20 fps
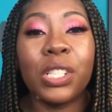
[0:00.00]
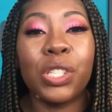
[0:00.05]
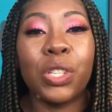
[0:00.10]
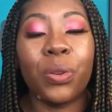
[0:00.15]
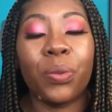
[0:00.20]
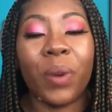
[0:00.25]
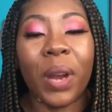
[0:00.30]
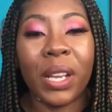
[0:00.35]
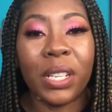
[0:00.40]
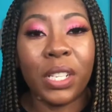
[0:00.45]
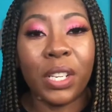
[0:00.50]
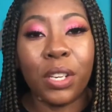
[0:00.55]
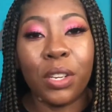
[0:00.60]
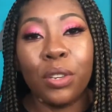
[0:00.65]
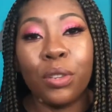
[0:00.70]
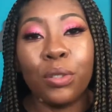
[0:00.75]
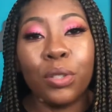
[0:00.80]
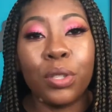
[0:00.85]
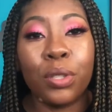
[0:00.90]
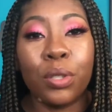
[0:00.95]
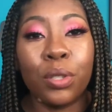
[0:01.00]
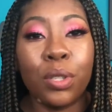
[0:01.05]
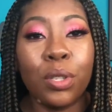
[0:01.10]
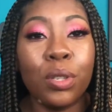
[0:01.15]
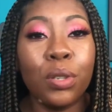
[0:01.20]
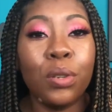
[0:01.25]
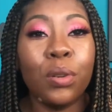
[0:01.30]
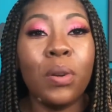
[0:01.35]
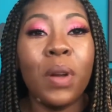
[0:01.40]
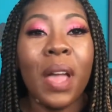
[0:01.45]
is directing you to
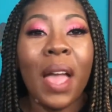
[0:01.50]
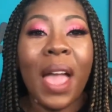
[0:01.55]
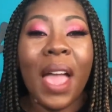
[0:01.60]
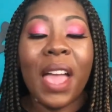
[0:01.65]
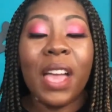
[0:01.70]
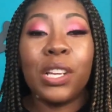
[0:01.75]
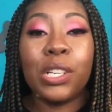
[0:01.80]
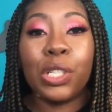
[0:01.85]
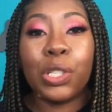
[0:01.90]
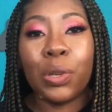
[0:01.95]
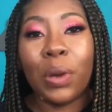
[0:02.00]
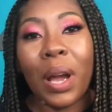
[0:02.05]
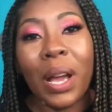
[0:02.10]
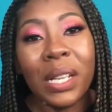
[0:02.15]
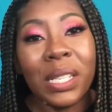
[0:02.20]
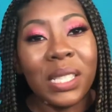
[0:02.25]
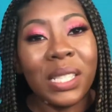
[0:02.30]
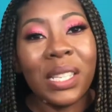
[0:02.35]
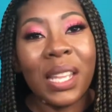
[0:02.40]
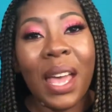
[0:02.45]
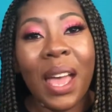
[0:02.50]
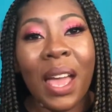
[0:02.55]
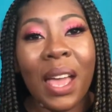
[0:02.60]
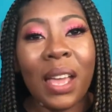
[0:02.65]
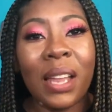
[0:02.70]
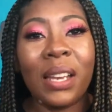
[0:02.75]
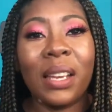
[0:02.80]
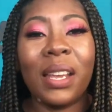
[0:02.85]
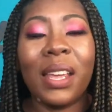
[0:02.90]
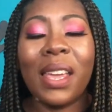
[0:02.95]
do and trust
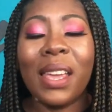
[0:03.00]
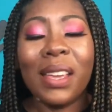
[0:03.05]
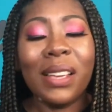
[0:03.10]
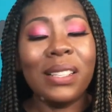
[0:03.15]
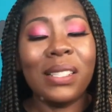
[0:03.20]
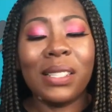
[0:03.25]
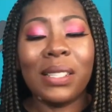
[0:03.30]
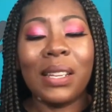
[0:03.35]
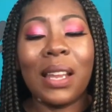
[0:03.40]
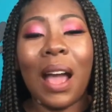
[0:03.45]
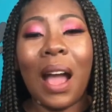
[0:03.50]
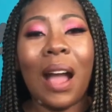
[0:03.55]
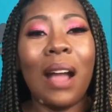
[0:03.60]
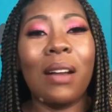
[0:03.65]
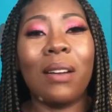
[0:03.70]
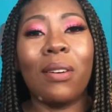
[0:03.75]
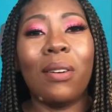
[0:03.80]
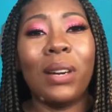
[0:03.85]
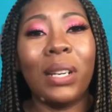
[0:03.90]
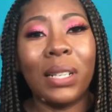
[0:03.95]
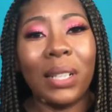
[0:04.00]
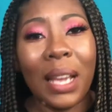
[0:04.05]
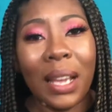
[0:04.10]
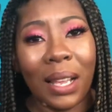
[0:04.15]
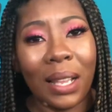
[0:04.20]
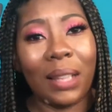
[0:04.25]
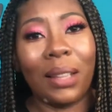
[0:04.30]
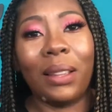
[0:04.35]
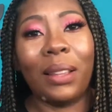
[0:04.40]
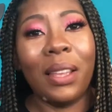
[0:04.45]
that He is not
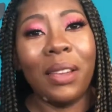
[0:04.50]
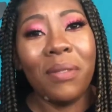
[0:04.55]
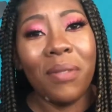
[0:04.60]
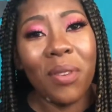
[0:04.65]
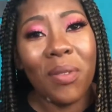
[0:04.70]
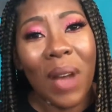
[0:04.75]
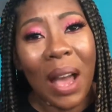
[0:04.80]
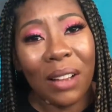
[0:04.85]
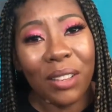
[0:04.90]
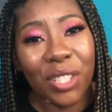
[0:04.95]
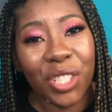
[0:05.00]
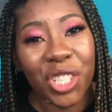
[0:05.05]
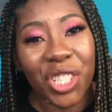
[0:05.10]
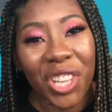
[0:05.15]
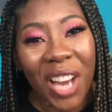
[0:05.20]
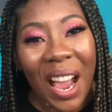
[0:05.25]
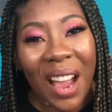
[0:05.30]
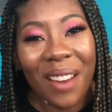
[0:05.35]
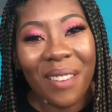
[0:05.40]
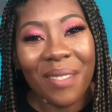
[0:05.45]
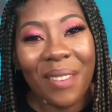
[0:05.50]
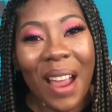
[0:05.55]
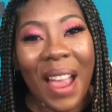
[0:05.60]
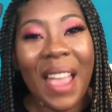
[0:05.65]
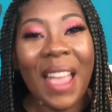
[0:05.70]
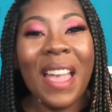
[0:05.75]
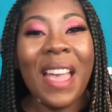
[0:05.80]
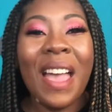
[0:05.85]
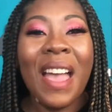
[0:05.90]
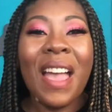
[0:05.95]
gonna leave you out to dry,
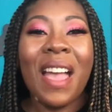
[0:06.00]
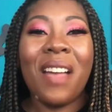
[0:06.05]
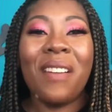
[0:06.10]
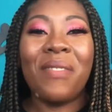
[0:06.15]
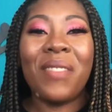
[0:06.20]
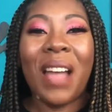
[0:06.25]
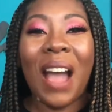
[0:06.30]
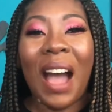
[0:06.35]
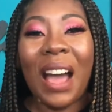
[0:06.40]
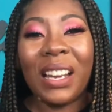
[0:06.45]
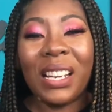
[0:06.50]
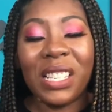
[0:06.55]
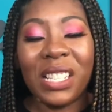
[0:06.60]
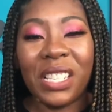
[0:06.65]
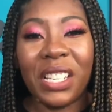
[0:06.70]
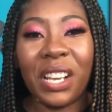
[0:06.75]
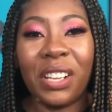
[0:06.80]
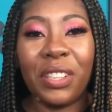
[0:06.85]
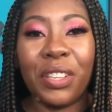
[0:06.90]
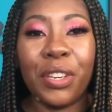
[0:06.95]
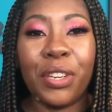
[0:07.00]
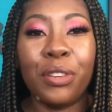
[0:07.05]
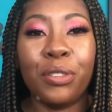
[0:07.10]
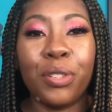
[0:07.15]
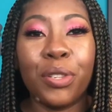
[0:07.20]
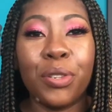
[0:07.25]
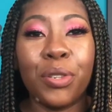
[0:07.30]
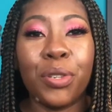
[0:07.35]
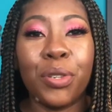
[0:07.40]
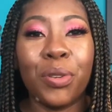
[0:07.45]
right? If God is telling you
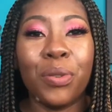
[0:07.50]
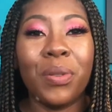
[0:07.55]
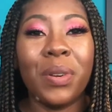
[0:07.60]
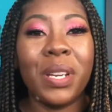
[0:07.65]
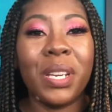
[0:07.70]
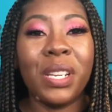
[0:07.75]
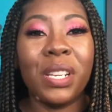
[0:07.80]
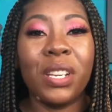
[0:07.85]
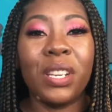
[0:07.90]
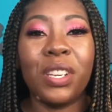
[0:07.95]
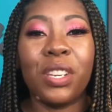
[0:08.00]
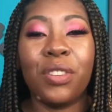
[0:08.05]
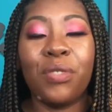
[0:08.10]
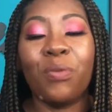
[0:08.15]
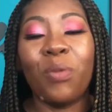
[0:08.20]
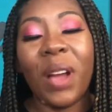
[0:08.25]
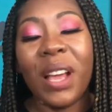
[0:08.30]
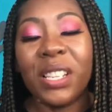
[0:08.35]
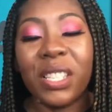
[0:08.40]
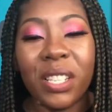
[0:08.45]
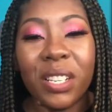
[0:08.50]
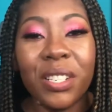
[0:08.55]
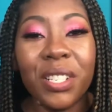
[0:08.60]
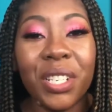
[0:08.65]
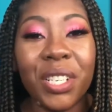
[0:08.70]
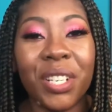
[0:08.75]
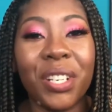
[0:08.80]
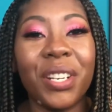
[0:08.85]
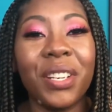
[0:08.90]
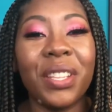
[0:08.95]
to do it, rest
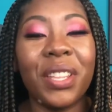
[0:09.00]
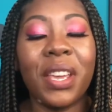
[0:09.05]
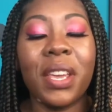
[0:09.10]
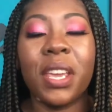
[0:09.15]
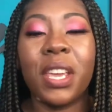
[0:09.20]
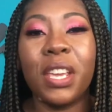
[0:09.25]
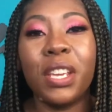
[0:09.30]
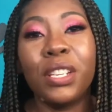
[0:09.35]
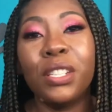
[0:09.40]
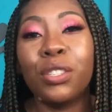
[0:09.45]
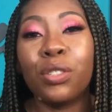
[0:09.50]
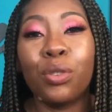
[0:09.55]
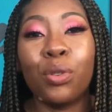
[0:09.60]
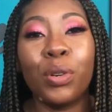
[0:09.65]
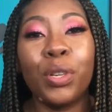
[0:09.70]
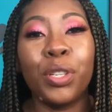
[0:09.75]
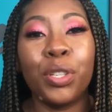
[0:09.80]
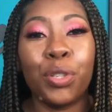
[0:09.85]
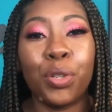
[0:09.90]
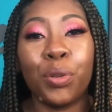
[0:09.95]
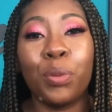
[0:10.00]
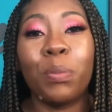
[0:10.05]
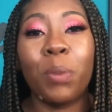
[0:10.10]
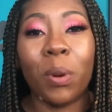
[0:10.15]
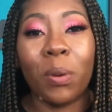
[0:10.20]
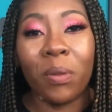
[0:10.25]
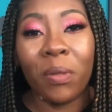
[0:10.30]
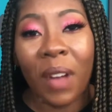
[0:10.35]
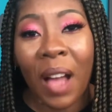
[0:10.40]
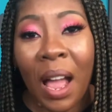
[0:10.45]
assured that He is going to
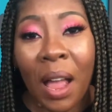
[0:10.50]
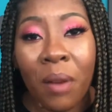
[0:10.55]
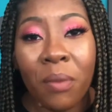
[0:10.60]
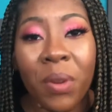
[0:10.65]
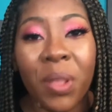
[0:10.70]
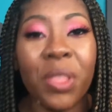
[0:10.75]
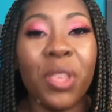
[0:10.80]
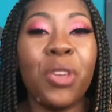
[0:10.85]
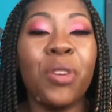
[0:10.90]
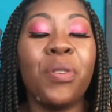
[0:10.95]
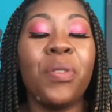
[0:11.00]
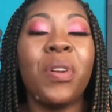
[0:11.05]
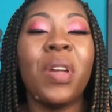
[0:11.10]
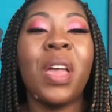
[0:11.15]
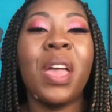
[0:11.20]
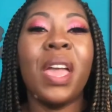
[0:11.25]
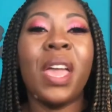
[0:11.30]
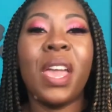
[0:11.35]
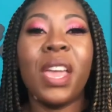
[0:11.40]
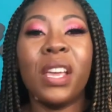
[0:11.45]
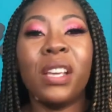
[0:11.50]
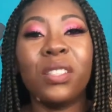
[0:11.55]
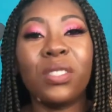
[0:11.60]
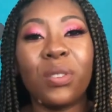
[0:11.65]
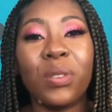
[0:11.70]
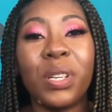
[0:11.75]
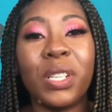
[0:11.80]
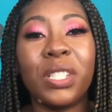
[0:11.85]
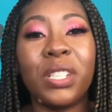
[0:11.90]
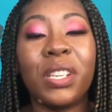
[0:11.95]
provide with you. He is
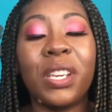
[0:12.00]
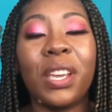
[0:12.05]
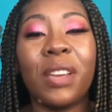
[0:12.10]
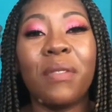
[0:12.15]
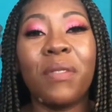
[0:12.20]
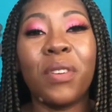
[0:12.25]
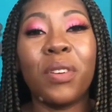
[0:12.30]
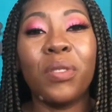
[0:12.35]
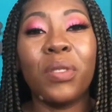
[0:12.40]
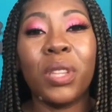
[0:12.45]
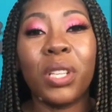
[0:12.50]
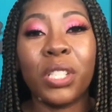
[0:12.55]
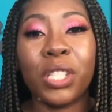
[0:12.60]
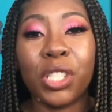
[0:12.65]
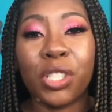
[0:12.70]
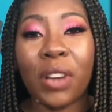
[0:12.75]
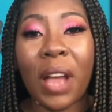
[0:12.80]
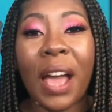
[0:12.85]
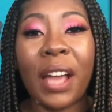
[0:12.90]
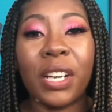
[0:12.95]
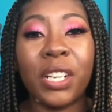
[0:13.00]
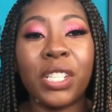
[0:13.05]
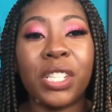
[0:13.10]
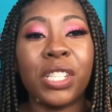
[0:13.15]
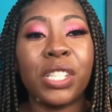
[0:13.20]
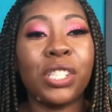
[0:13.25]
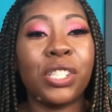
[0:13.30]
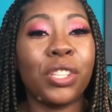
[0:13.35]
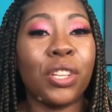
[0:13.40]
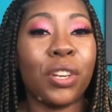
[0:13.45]
going to give you the
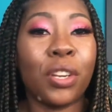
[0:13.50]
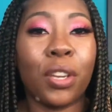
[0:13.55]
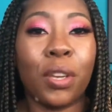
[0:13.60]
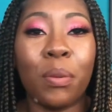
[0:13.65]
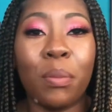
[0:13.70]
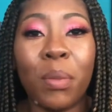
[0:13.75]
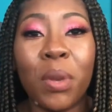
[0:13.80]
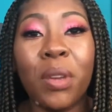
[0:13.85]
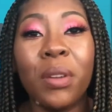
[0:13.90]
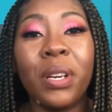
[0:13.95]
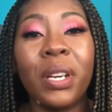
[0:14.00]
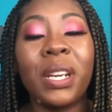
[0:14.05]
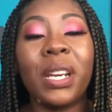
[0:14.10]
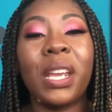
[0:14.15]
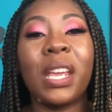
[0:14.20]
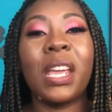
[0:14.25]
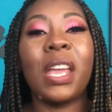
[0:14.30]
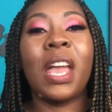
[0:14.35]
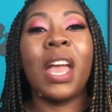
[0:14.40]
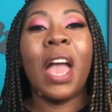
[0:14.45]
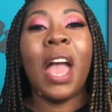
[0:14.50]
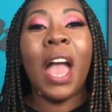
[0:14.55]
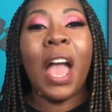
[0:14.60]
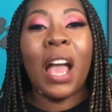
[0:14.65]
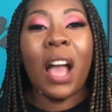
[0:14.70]
strategies, the community,